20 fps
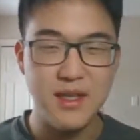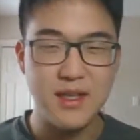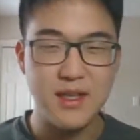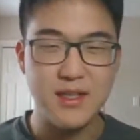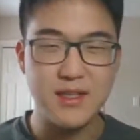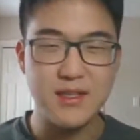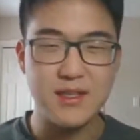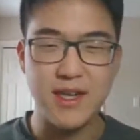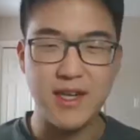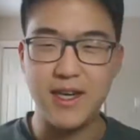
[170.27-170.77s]

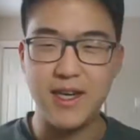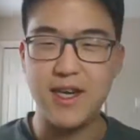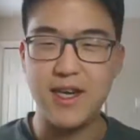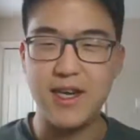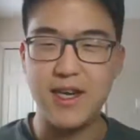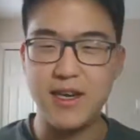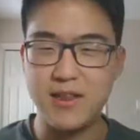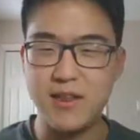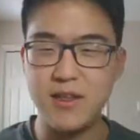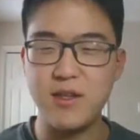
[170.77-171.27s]
Because
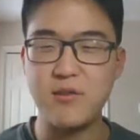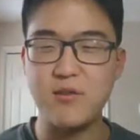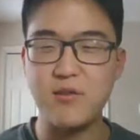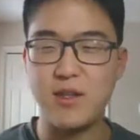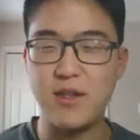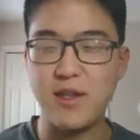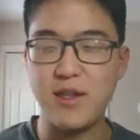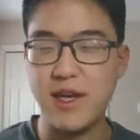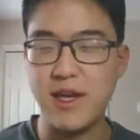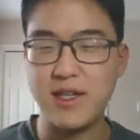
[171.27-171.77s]
I think for
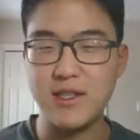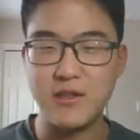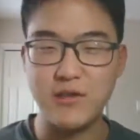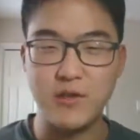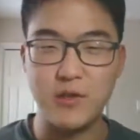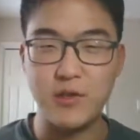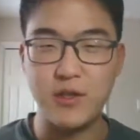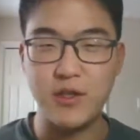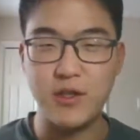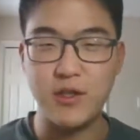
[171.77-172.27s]
the last
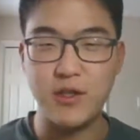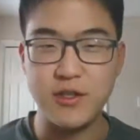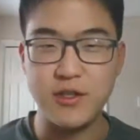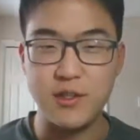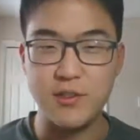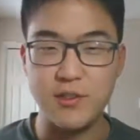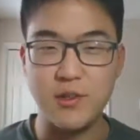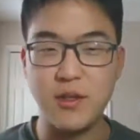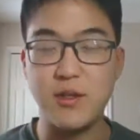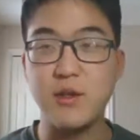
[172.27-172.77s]
few years,
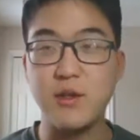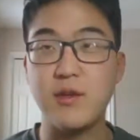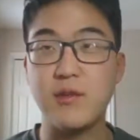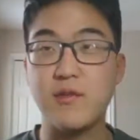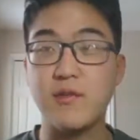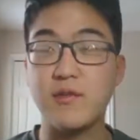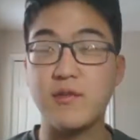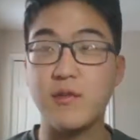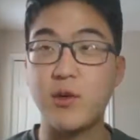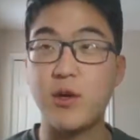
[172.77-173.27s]
I've been
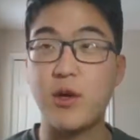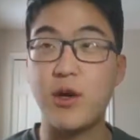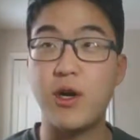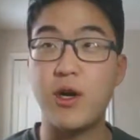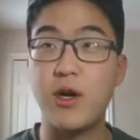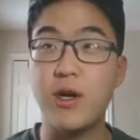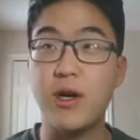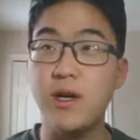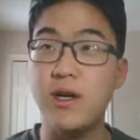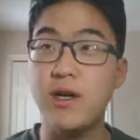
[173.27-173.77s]
looking
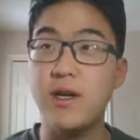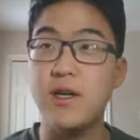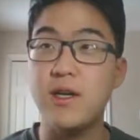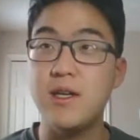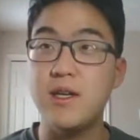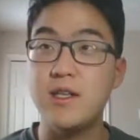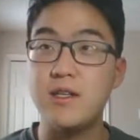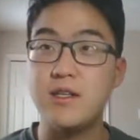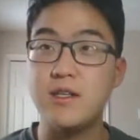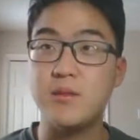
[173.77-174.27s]
for
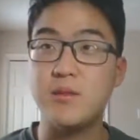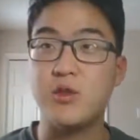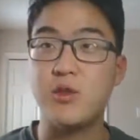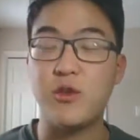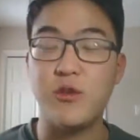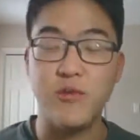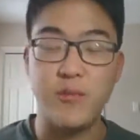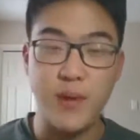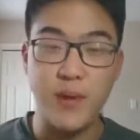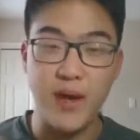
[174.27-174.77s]
some
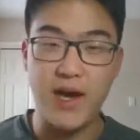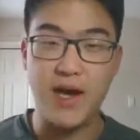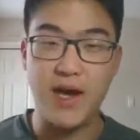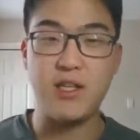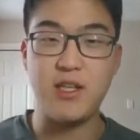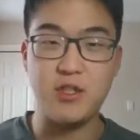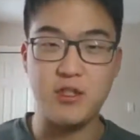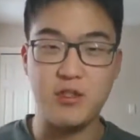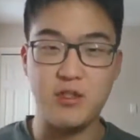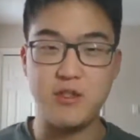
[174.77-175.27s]
sort of
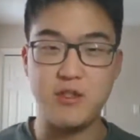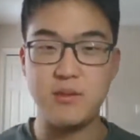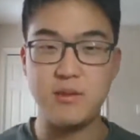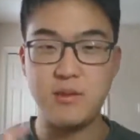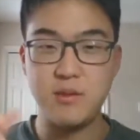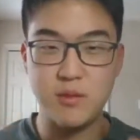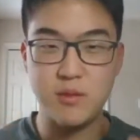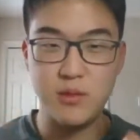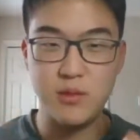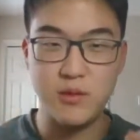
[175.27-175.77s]
passion, some
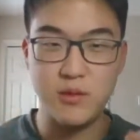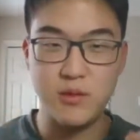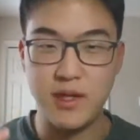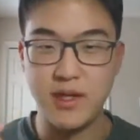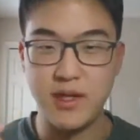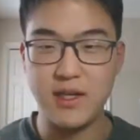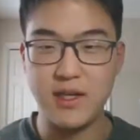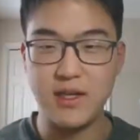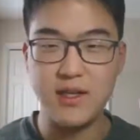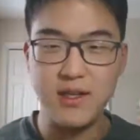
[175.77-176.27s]
sort of like